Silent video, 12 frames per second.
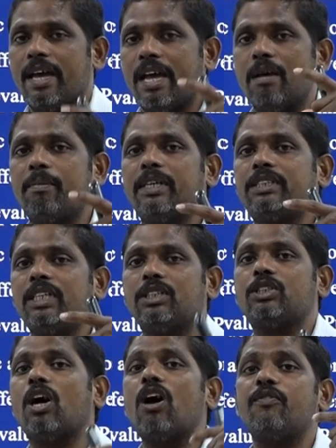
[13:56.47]

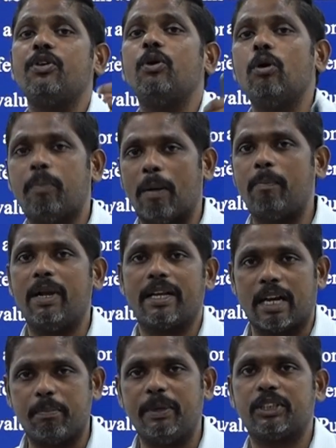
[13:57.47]
emergence of new public
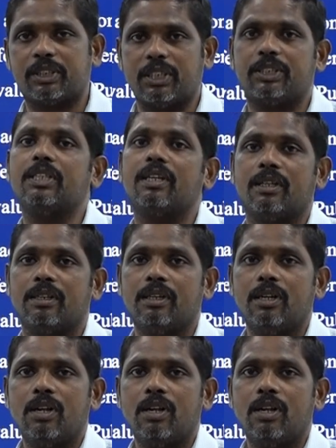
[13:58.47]
administration.